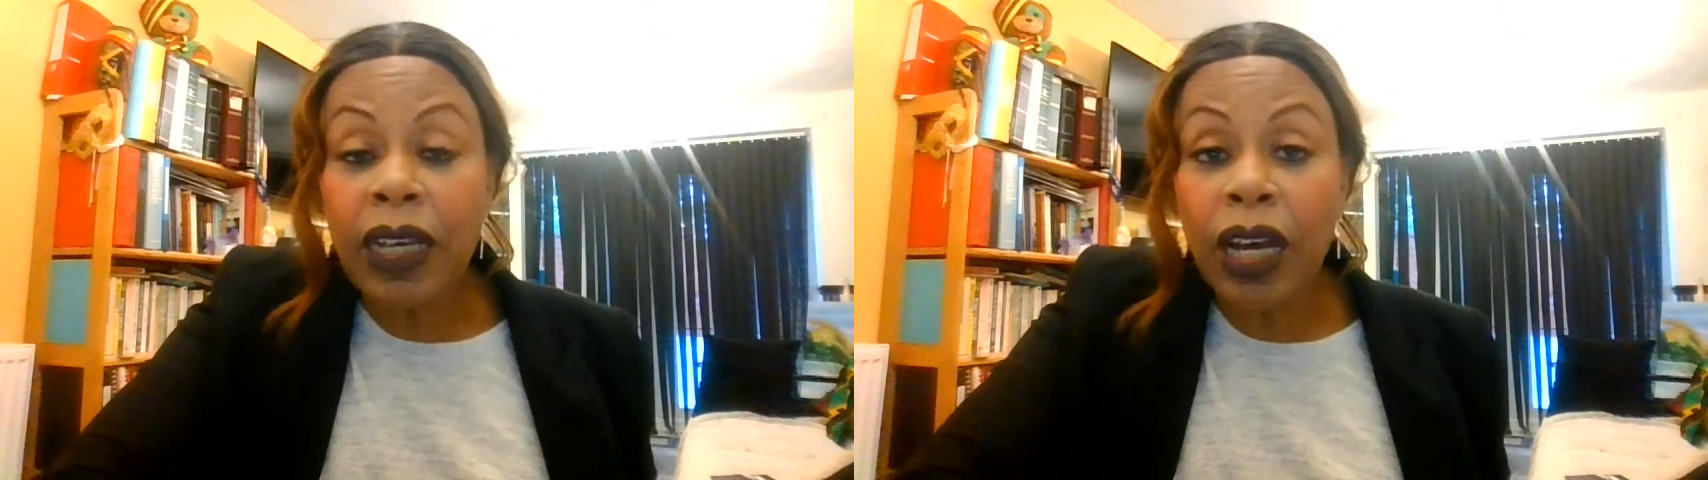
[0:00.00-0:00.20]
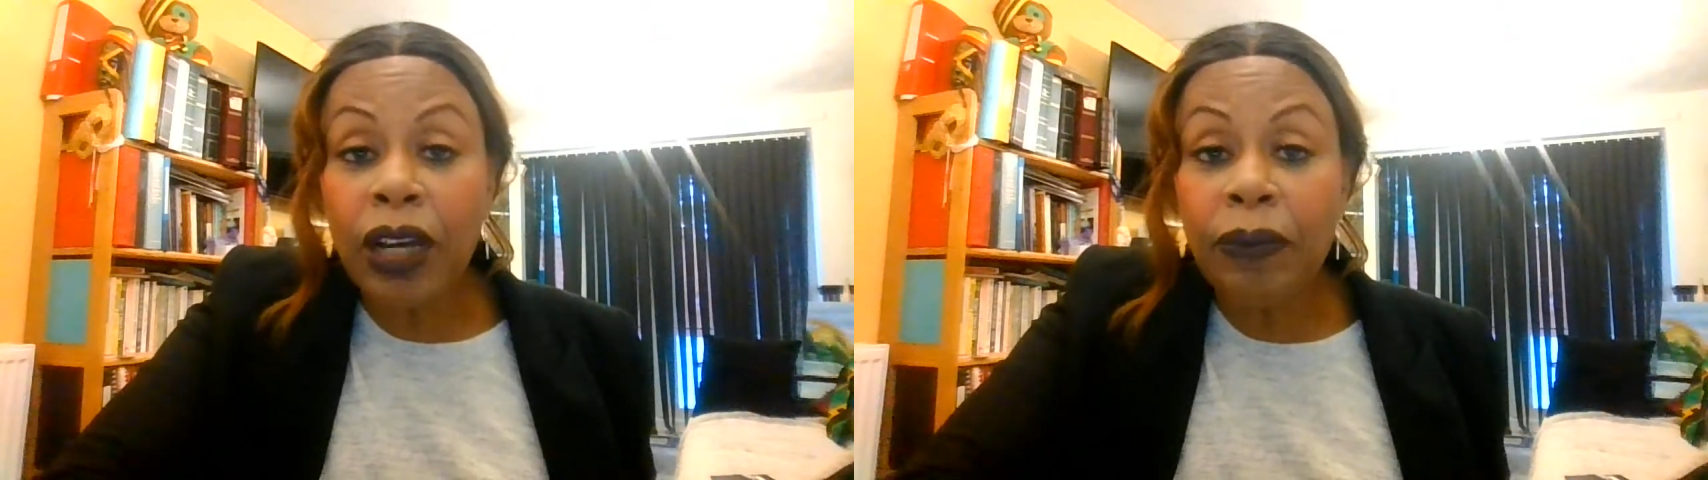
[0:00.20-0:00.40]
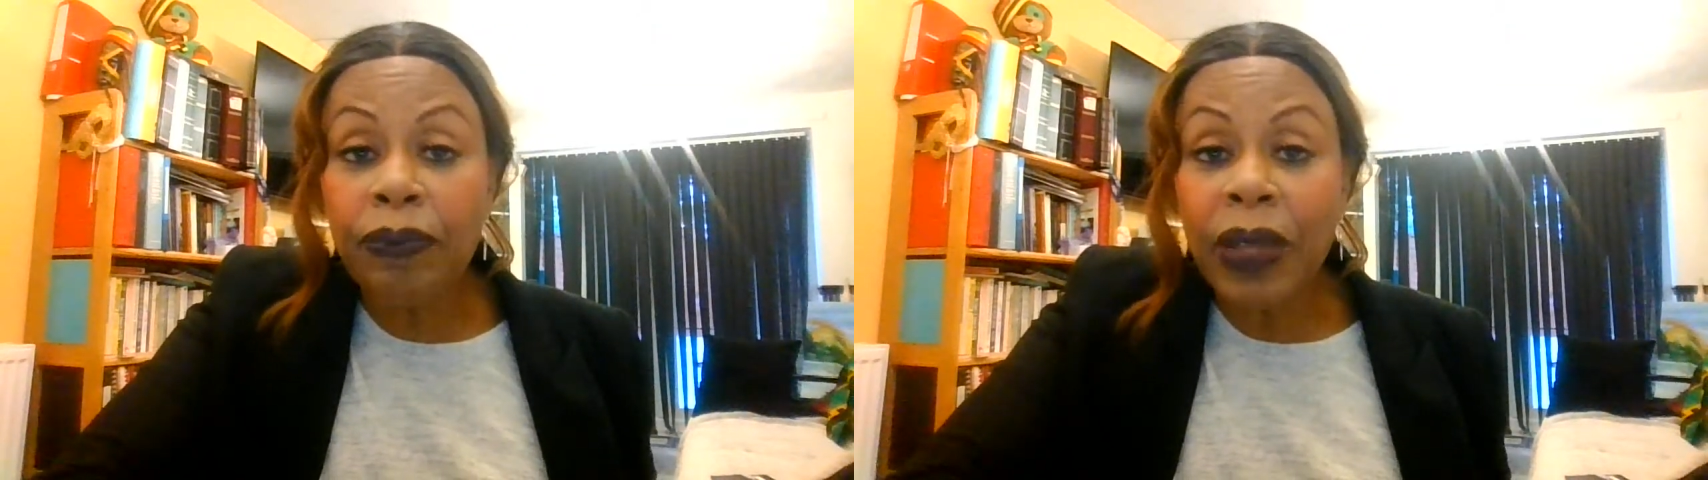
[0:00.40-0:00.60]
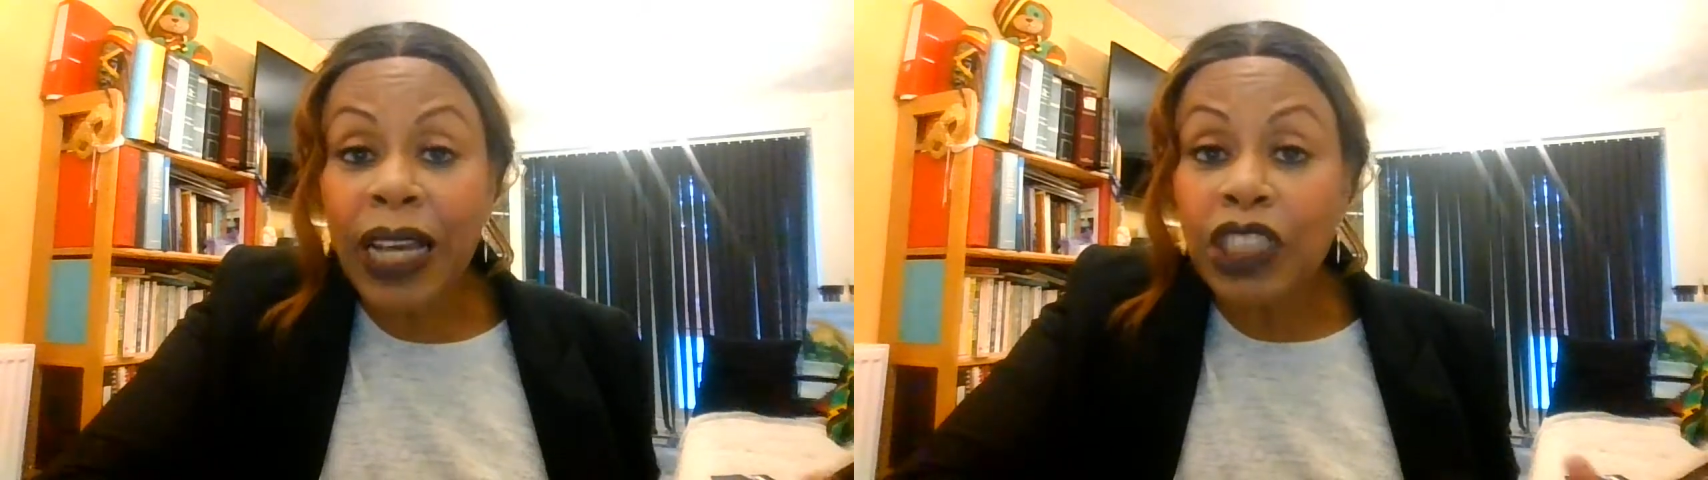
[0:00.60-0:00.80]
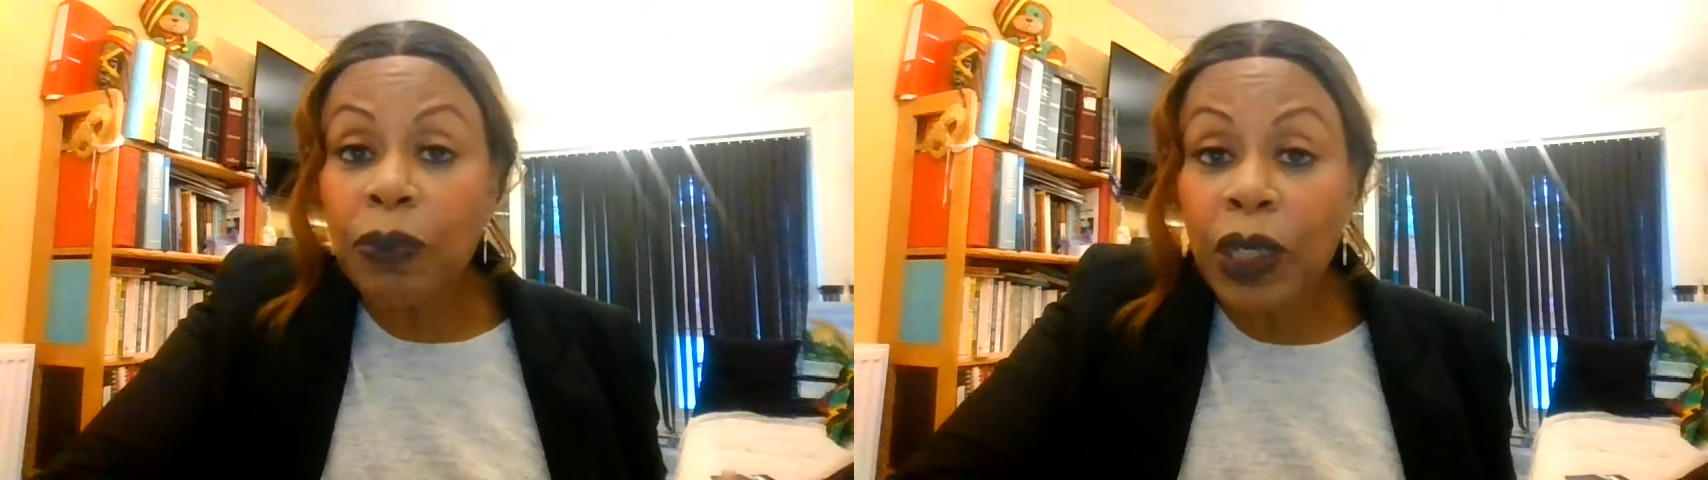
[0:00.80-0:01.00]

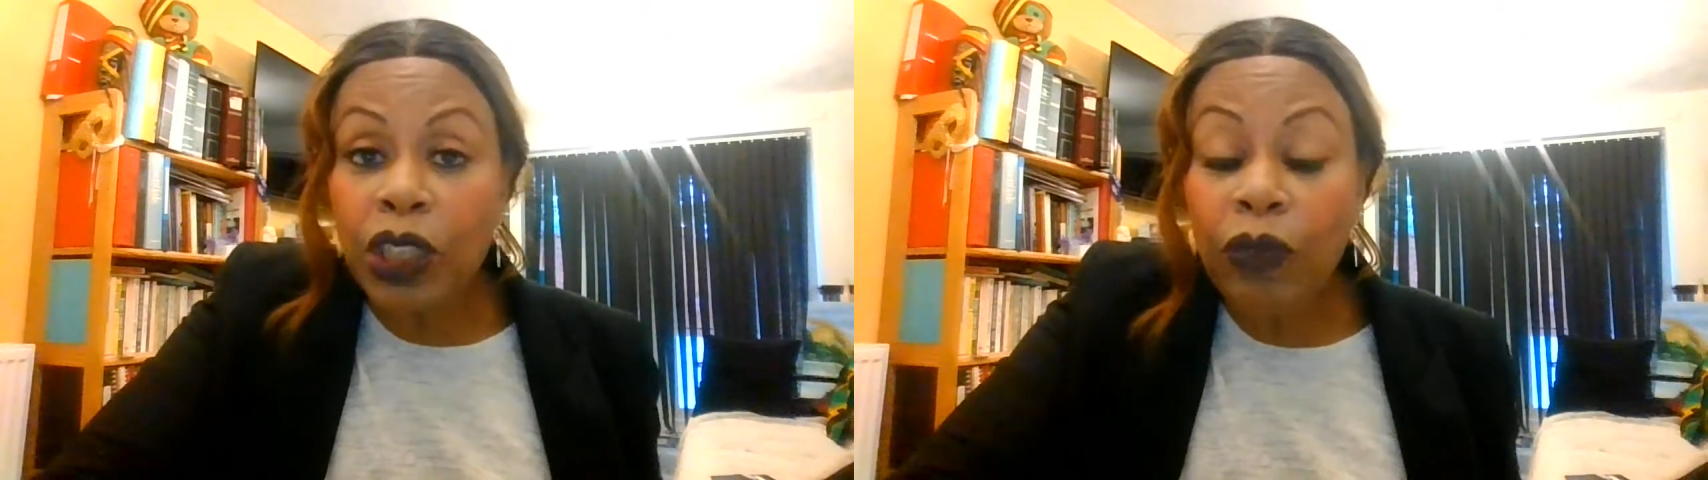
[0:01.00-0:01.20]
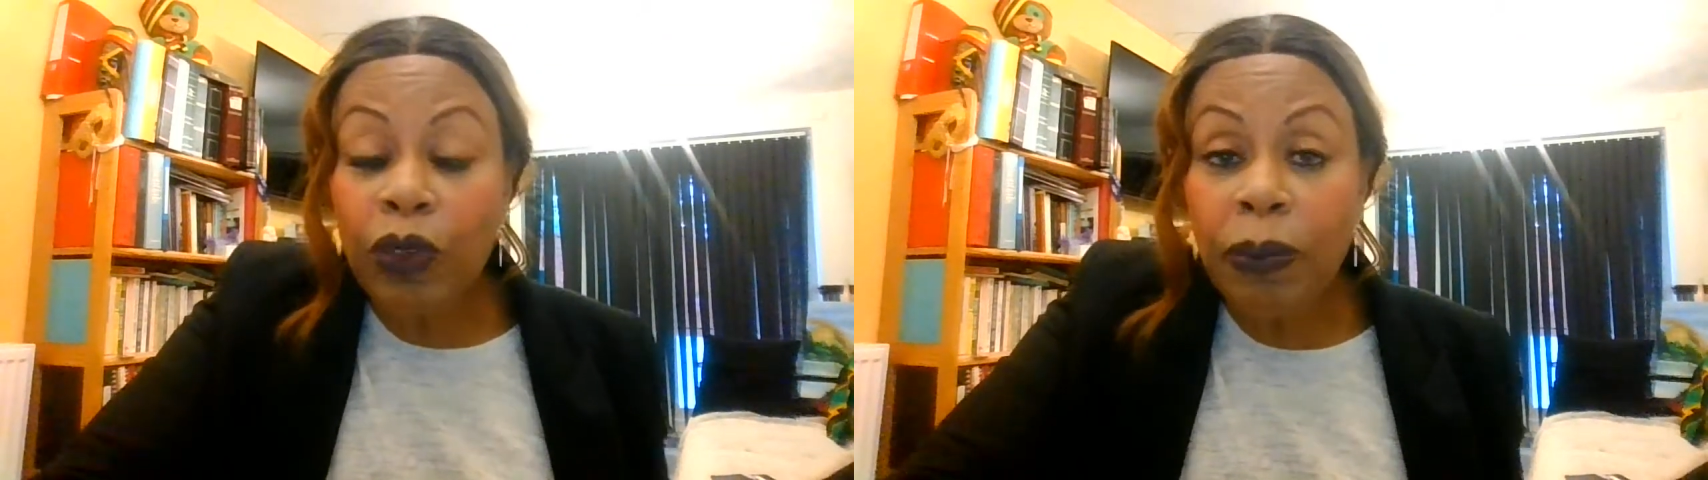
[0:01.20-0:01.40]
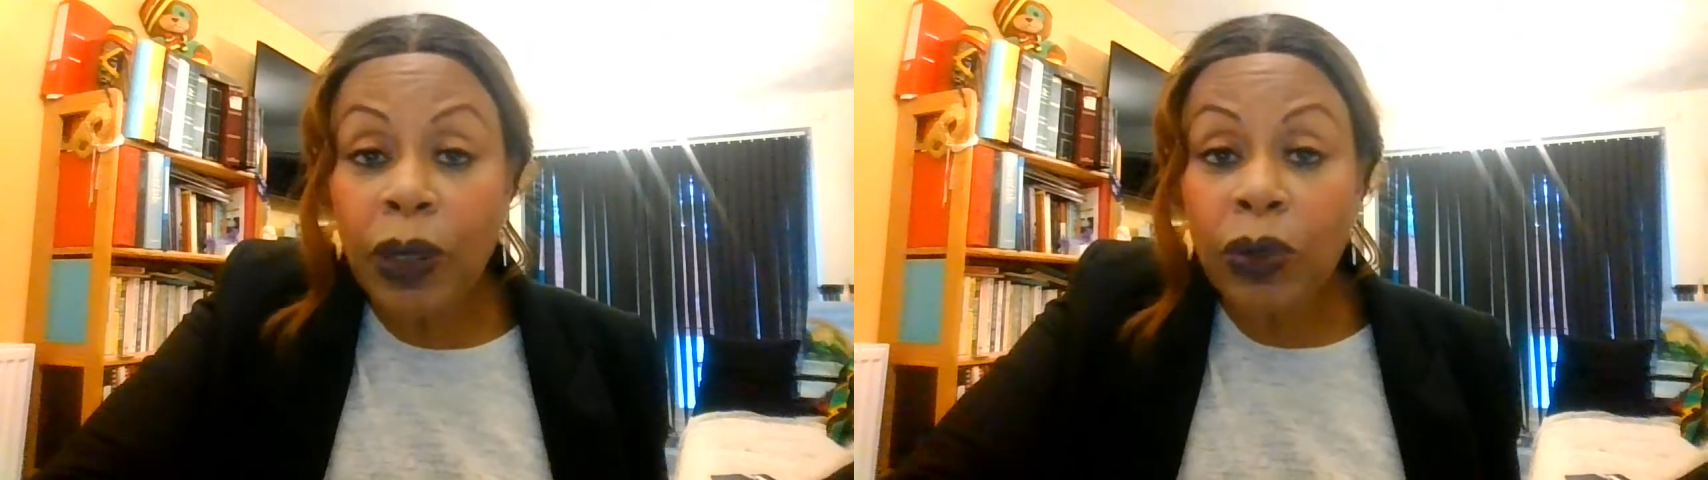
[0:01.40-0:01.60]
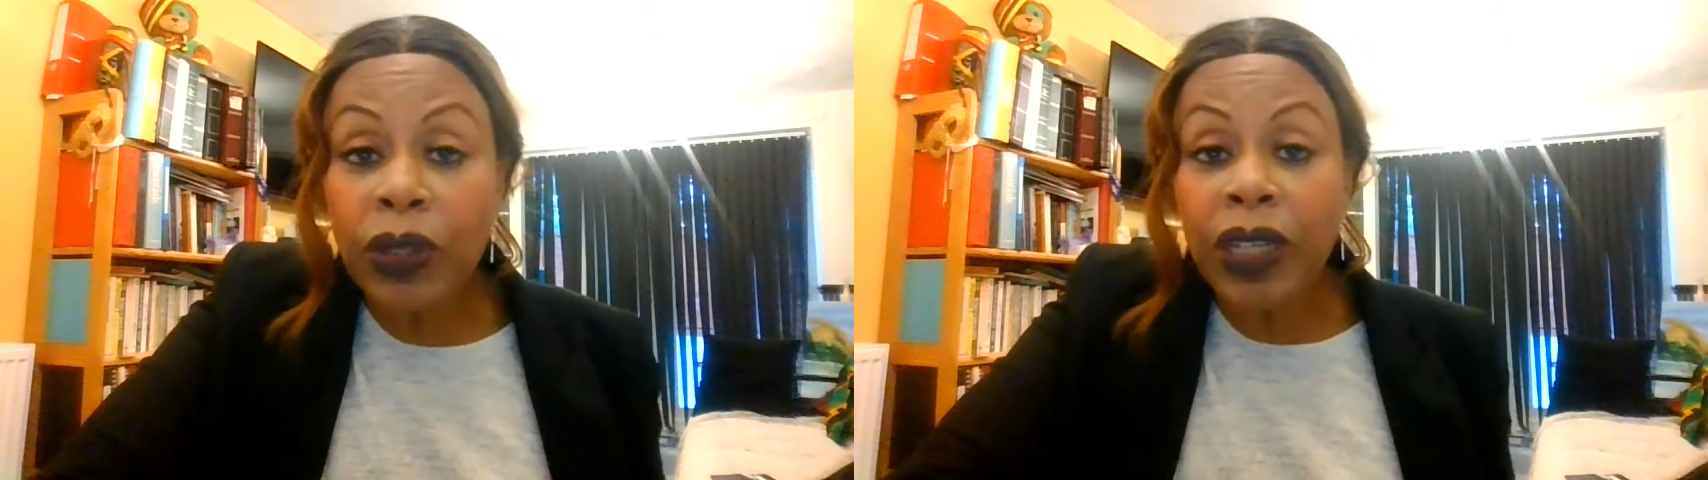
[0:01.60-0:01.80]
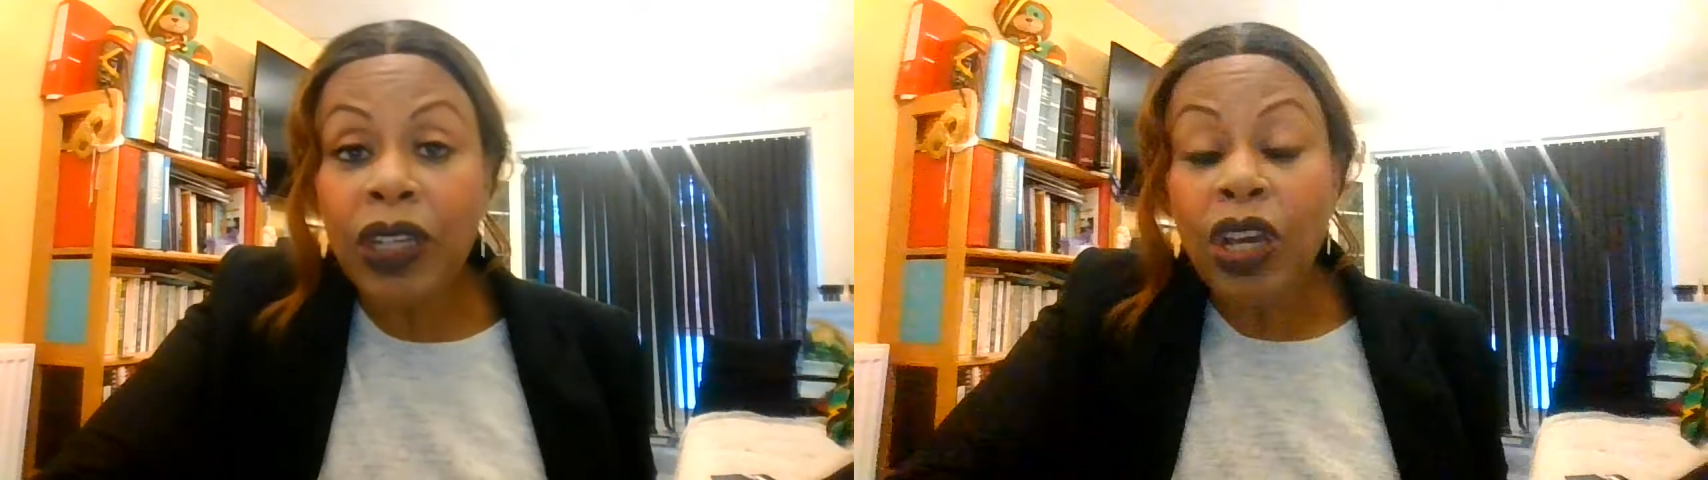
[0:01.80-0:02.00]
aspect of the
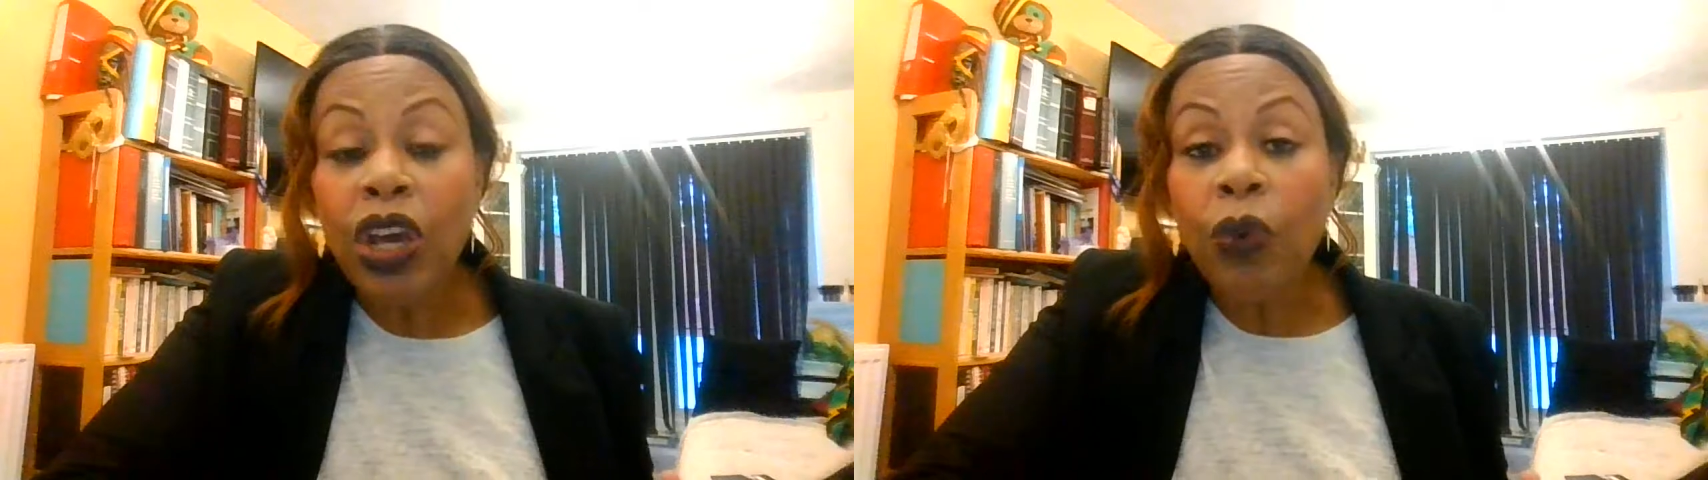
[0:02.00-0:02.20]
building,